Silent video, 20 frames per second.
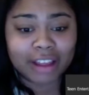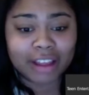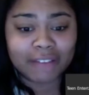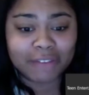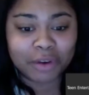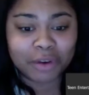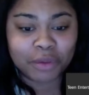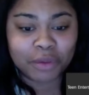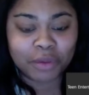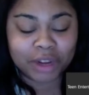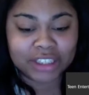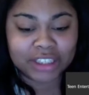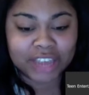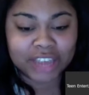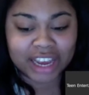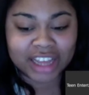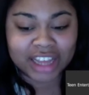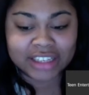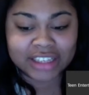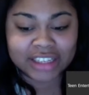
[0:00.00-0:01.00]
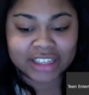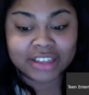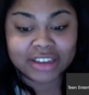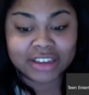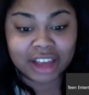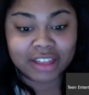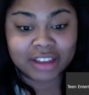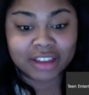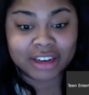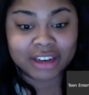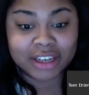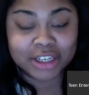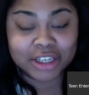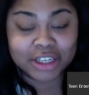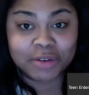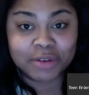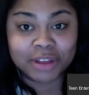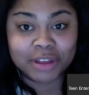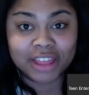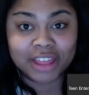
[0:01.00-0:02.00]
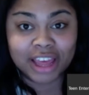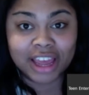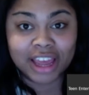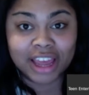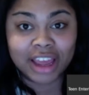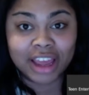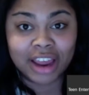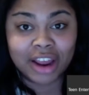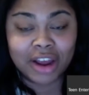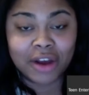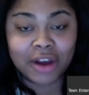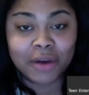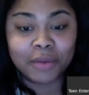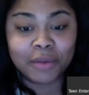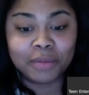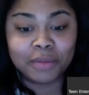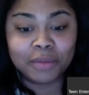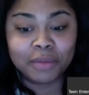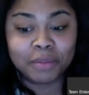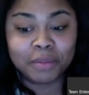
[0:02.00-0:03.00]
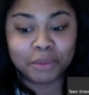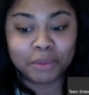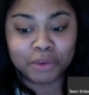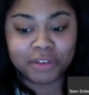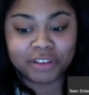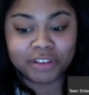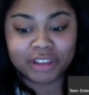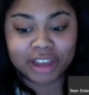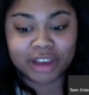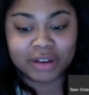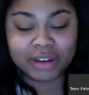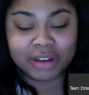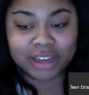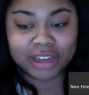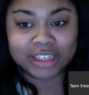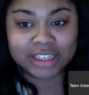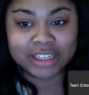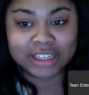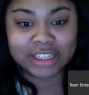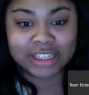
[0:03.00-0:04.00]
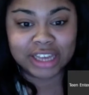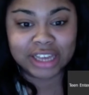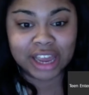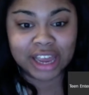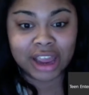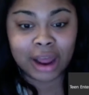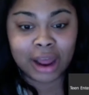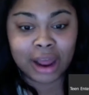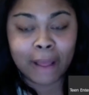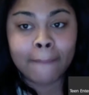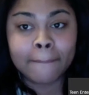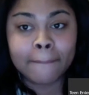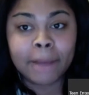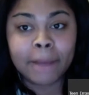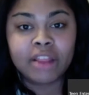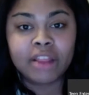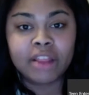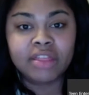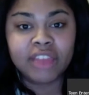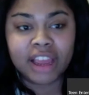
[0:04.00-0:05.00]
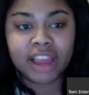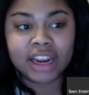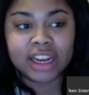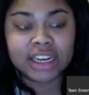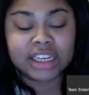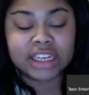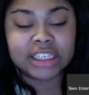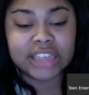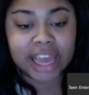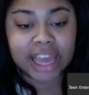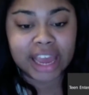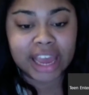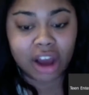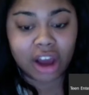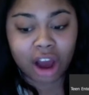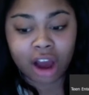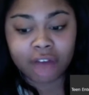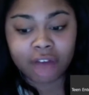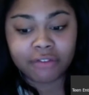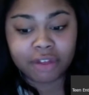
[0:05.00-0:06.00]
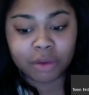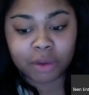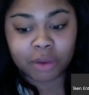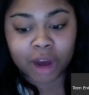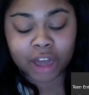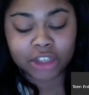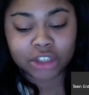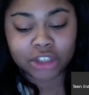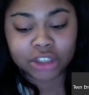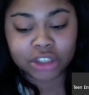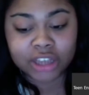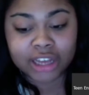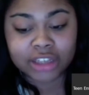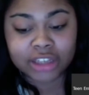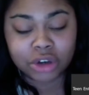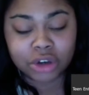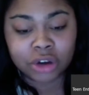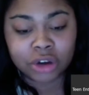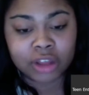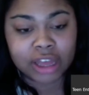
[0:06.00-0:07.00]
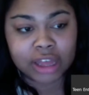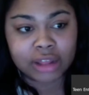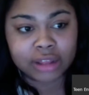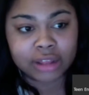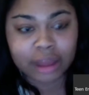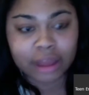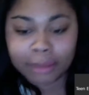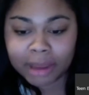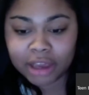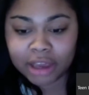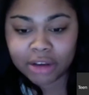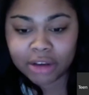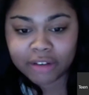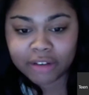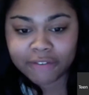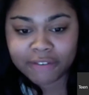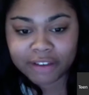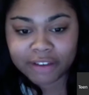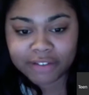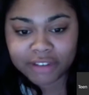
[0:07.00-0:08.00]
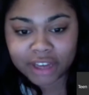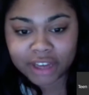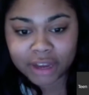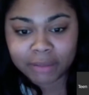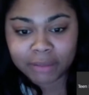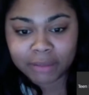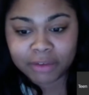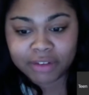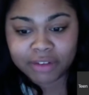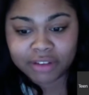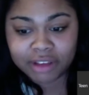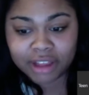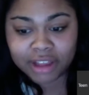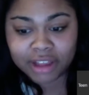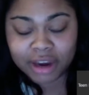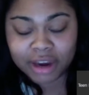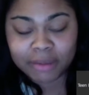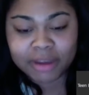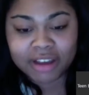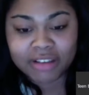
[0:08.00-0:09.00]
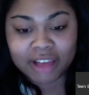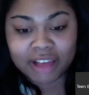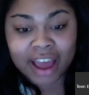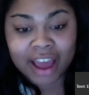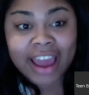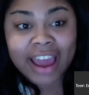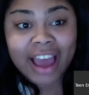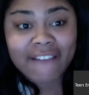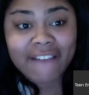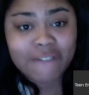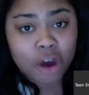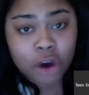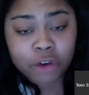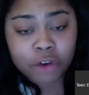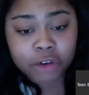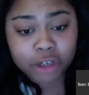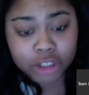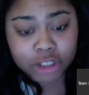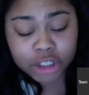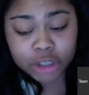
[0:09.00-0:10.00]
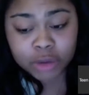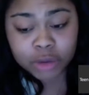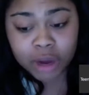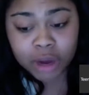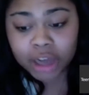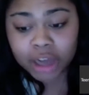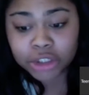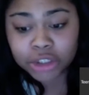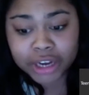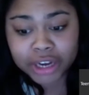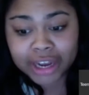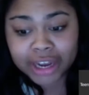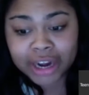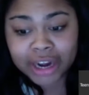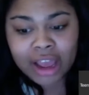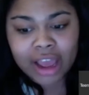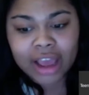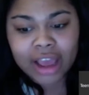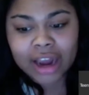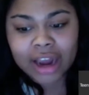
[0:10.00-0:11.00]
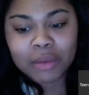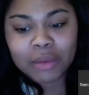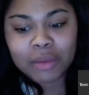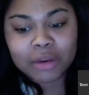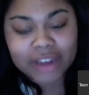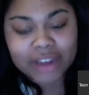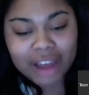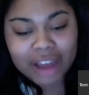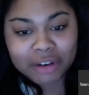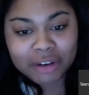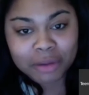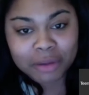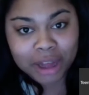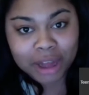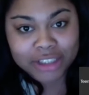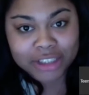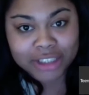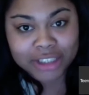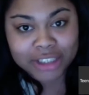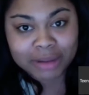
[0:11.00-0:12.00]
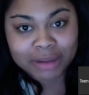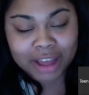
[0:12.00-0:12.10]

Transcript: for 1 second? This has nothing to do with like movies that you need to see, but they need to take off the watch list or like limit you to 15 movies on there, because I have over 200 and I will never watch them all.